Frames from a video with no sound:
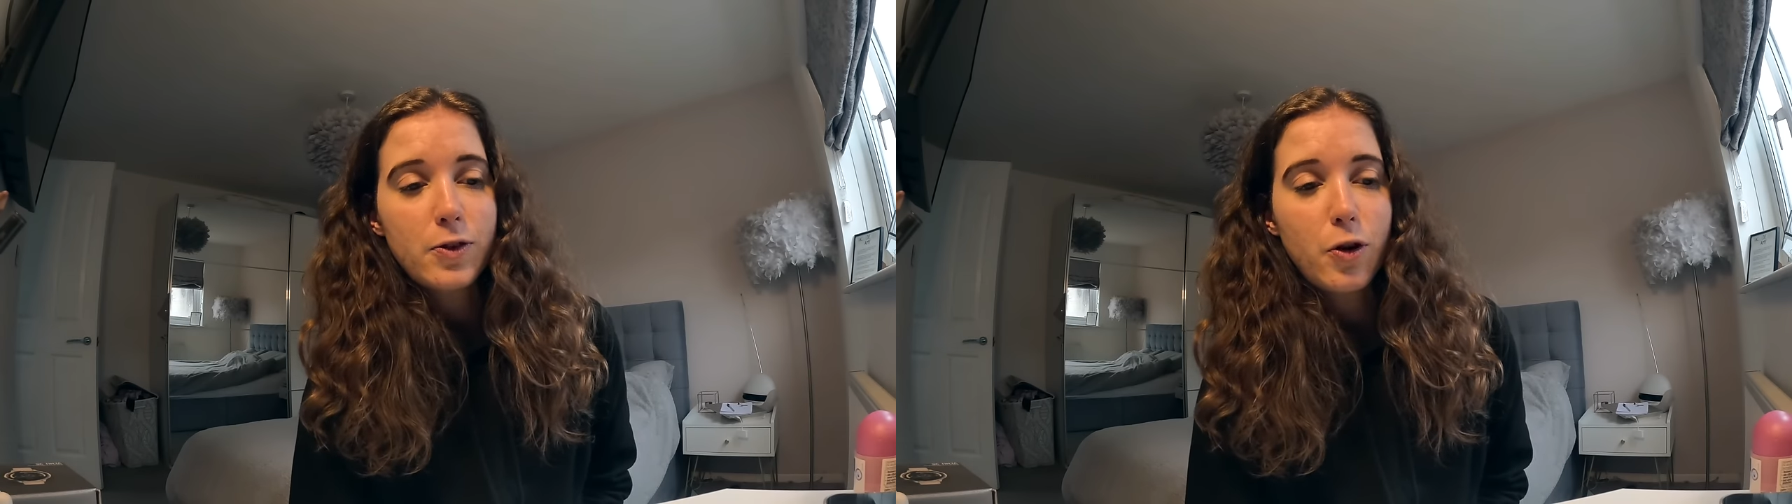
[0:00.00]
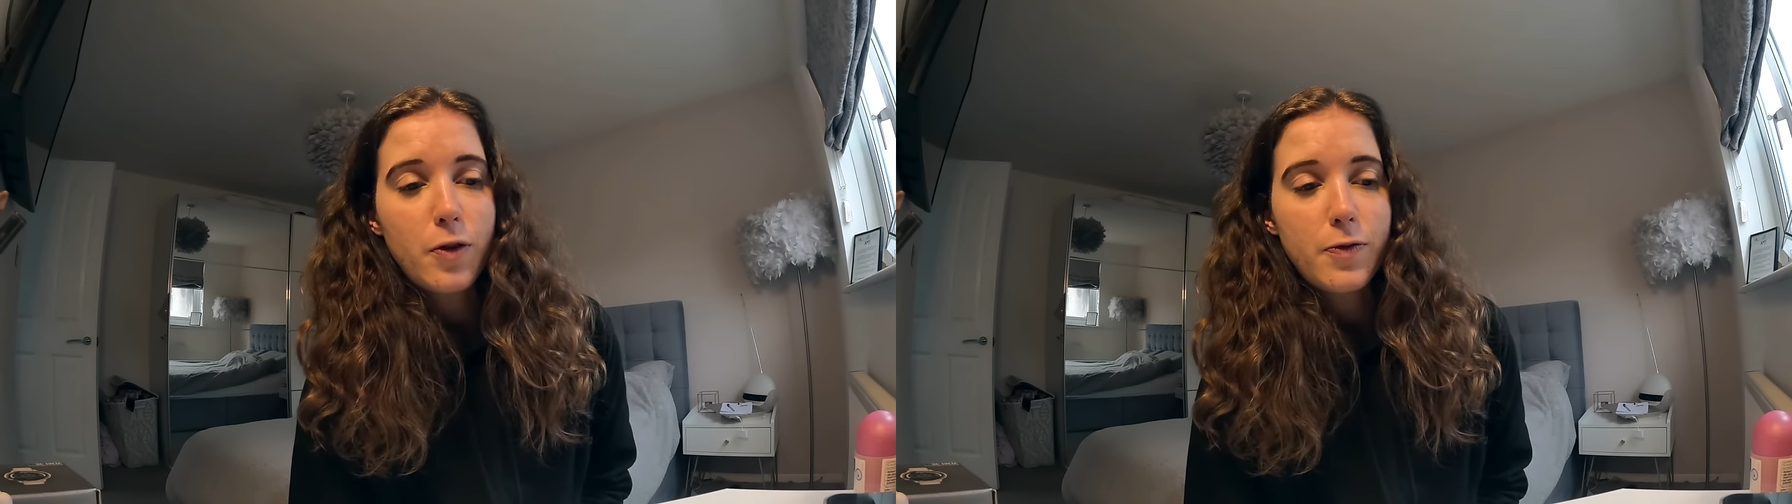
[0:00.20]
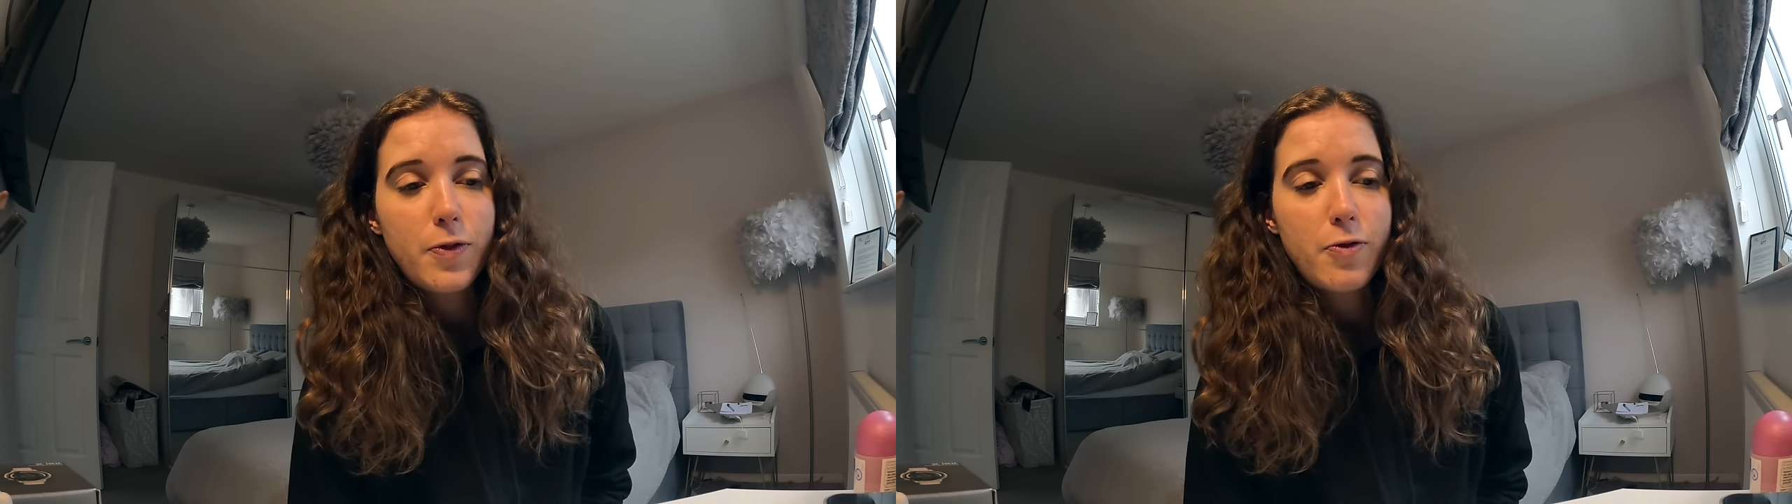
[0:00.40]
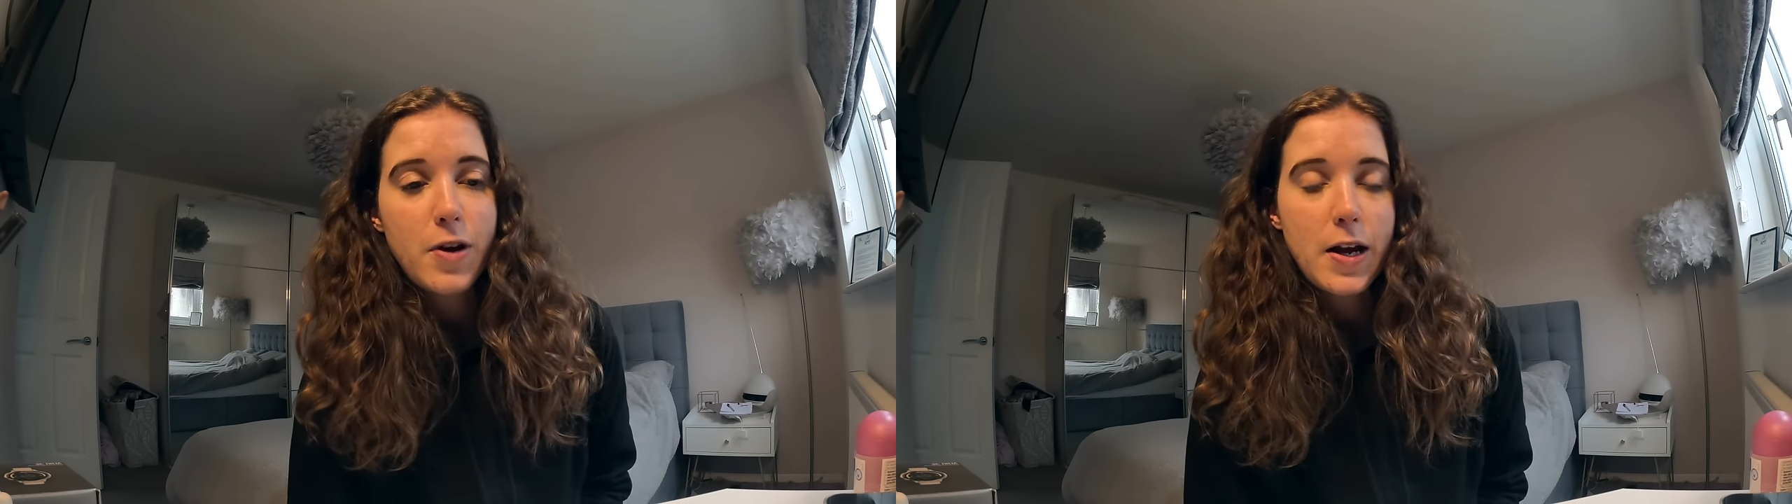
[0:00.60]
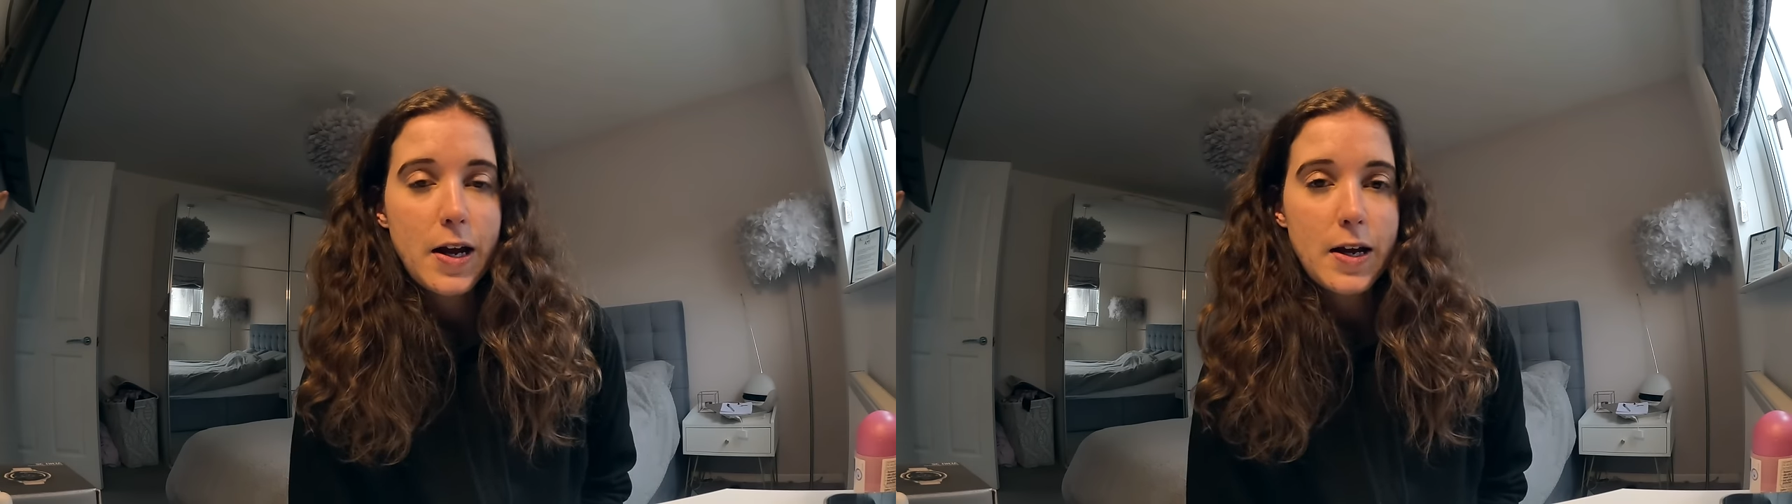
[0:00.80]
sort of
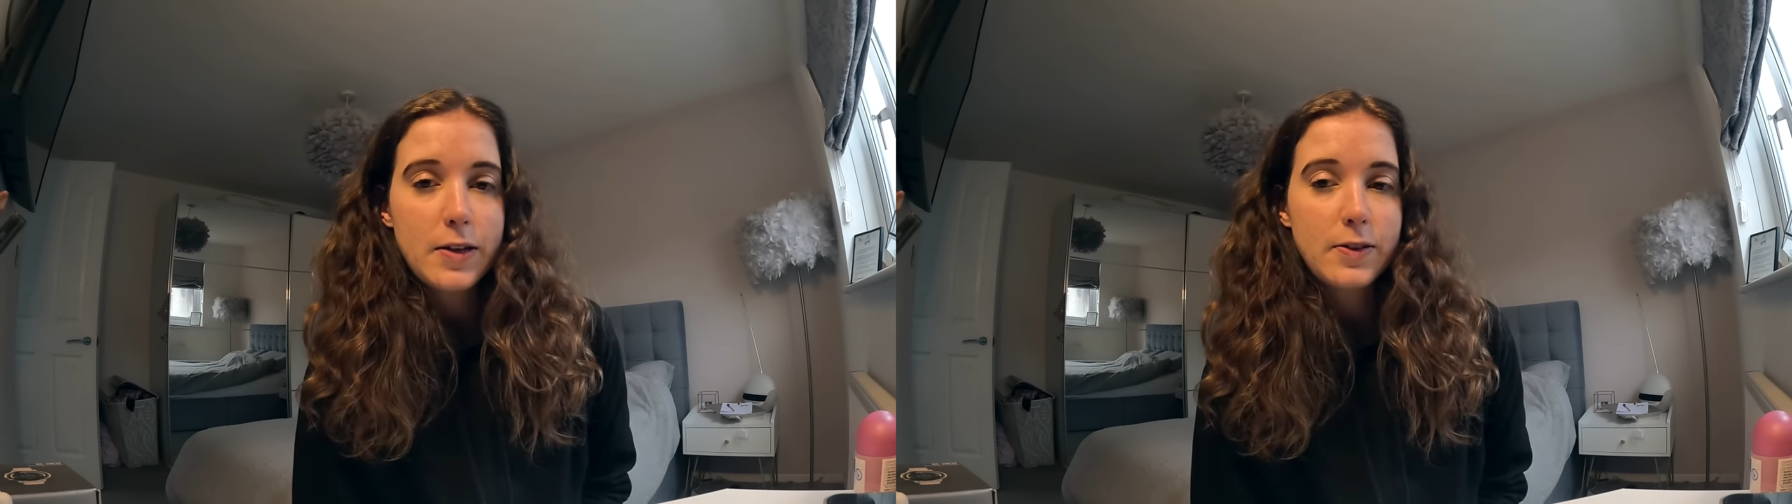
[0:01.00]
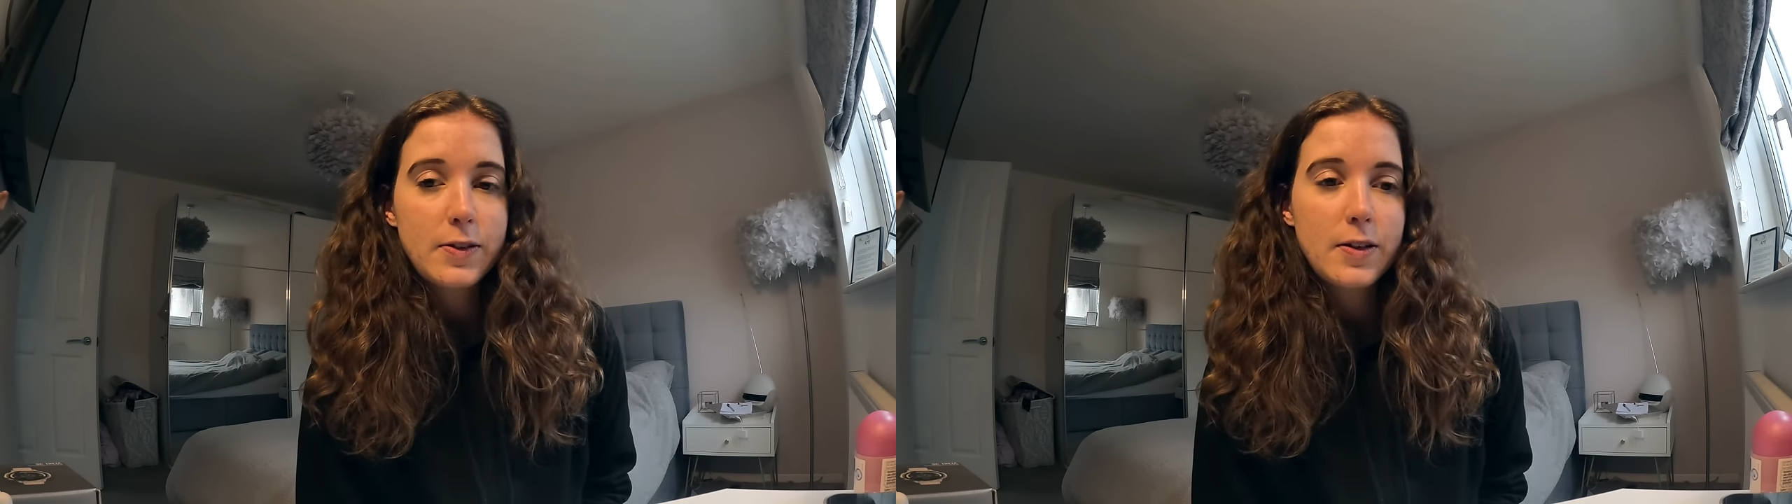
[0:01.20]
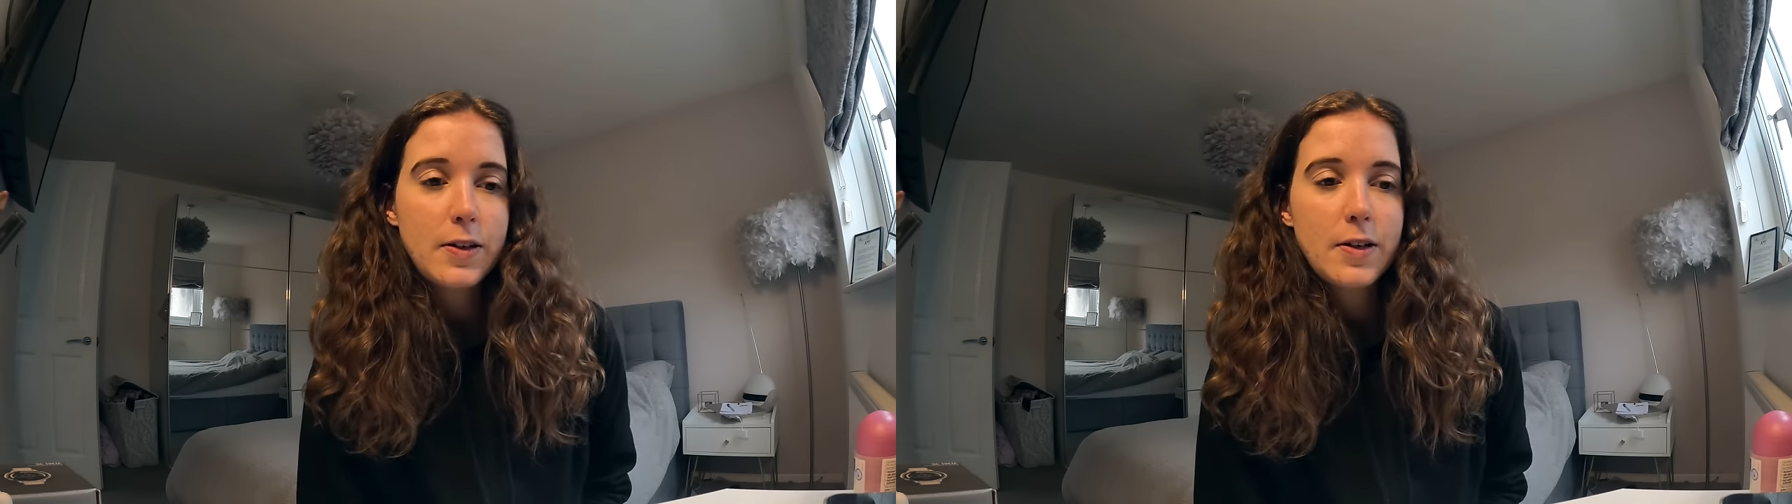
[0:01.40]
three years,